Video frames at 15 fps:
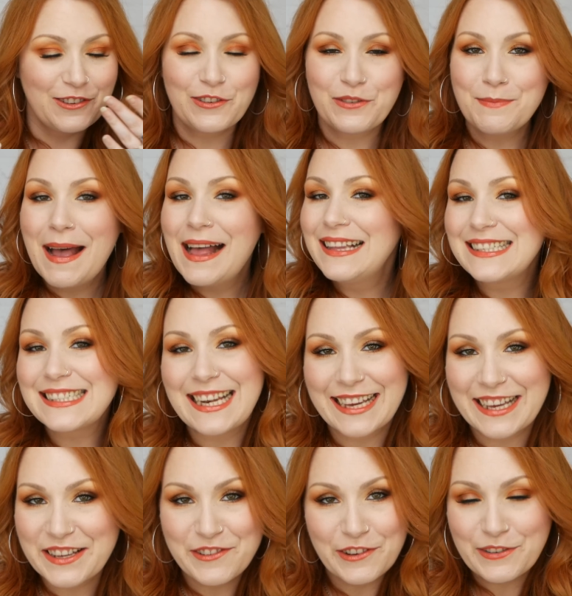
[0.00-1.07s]
Just smells
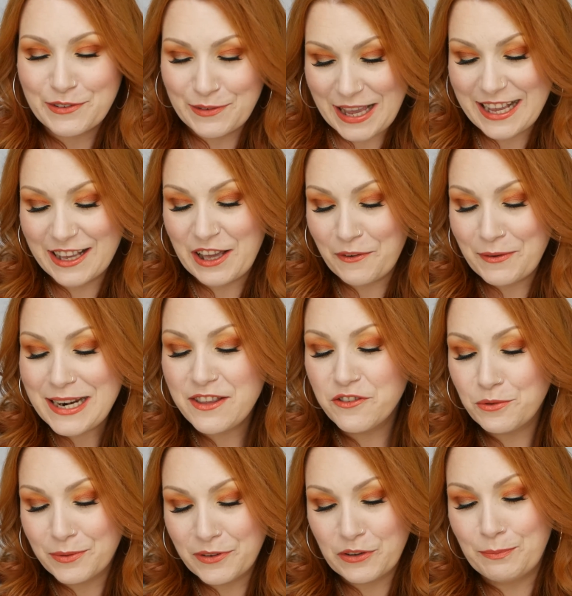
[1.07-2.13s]
like I'm just going
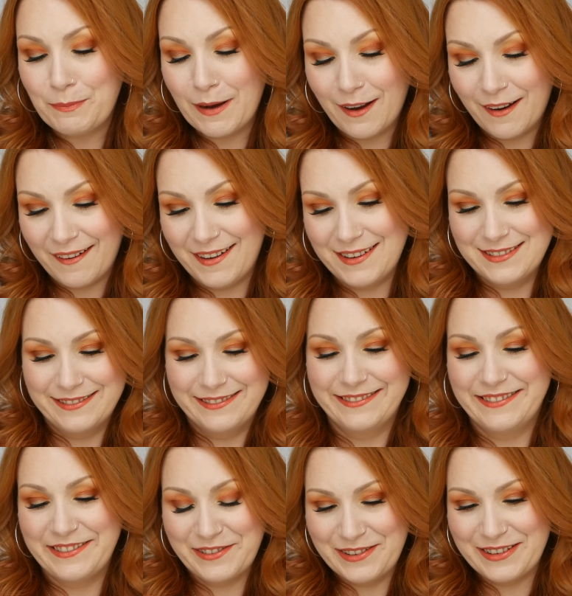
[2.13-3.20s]
into a spa.
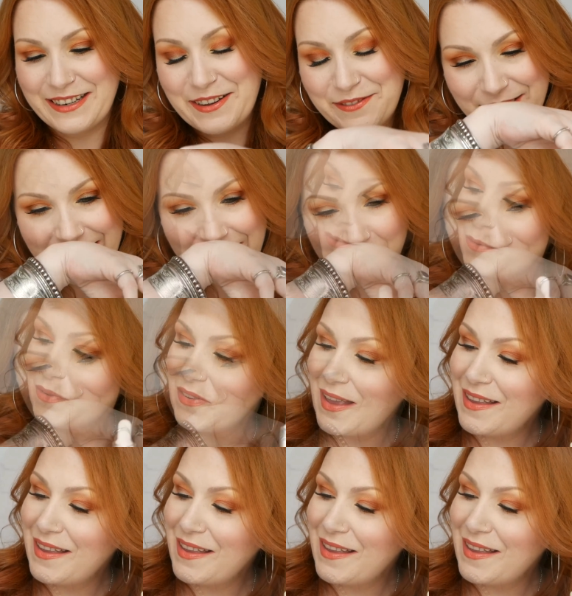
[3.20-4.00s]
Oh, it's lovely. So it